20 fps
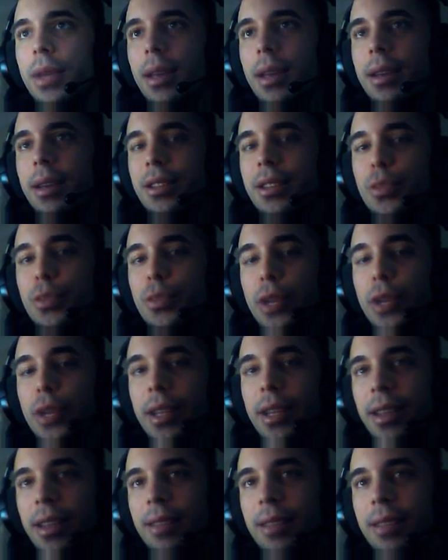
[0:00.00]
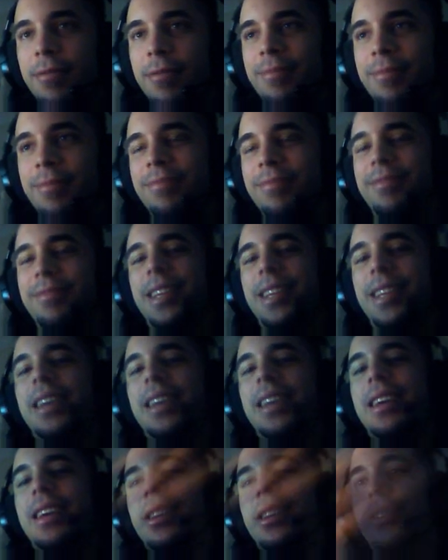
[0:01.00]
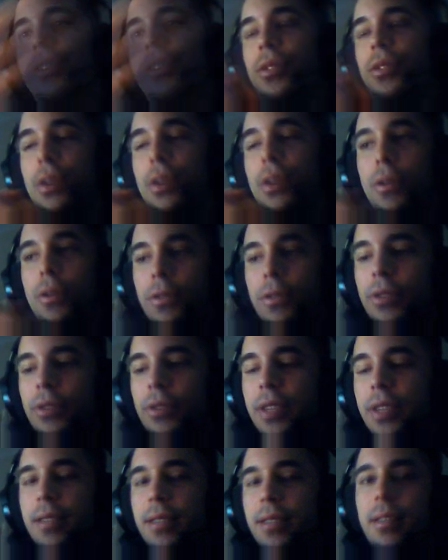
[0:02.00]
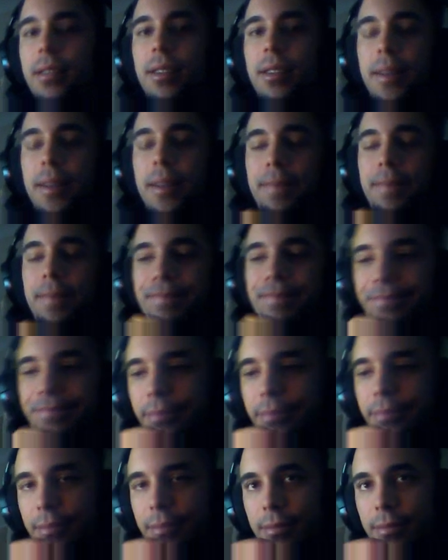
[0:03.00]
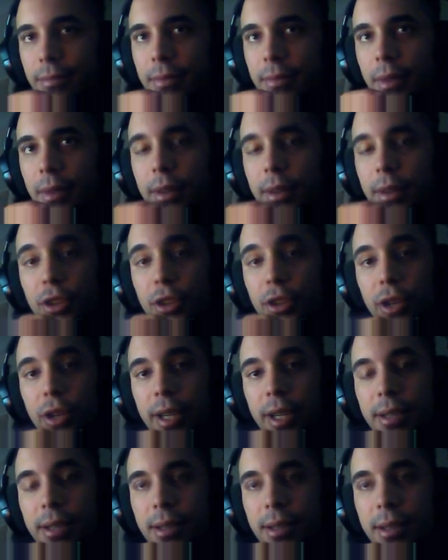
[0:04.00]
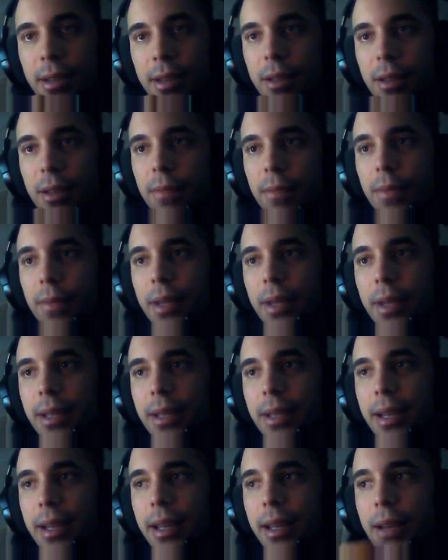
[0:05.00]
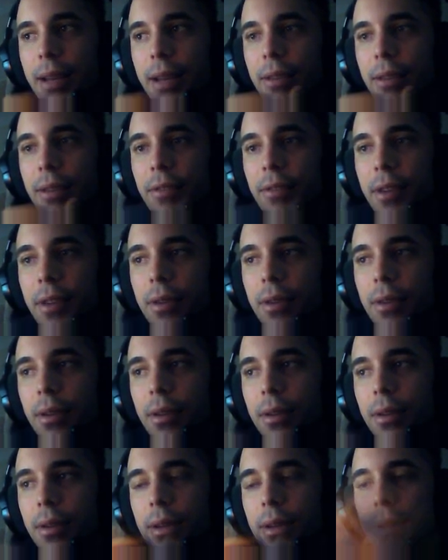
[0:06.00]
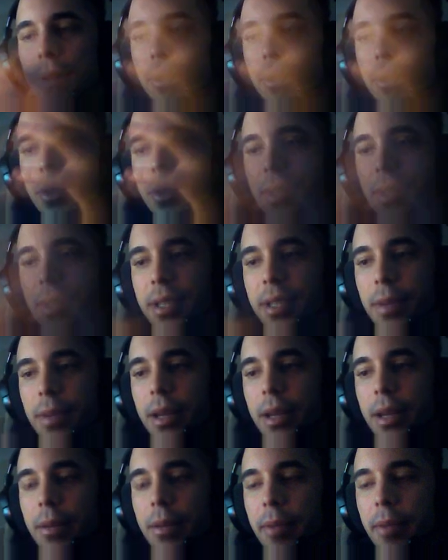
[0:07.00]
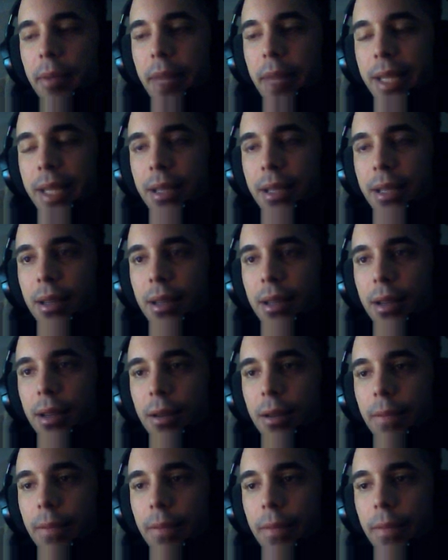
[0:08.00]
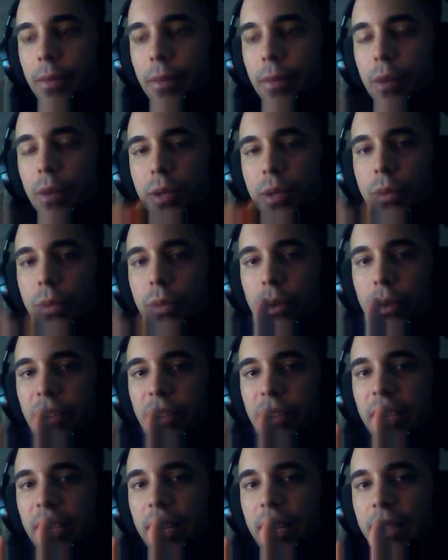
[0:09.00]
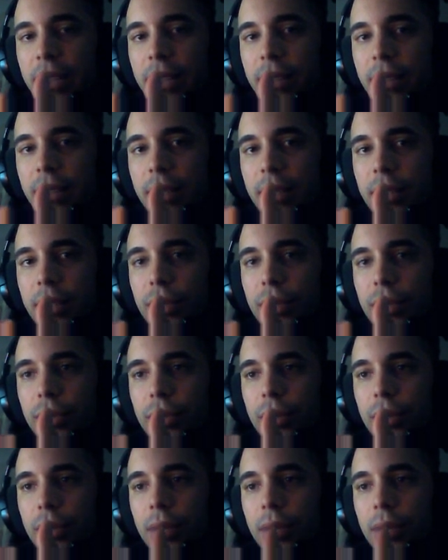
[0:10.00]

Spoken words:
guys, your boy did it. So I'll go through the rest of the trades, exactly how I felt. I'll try to explain a bit better. The most important thing, guys, is to, you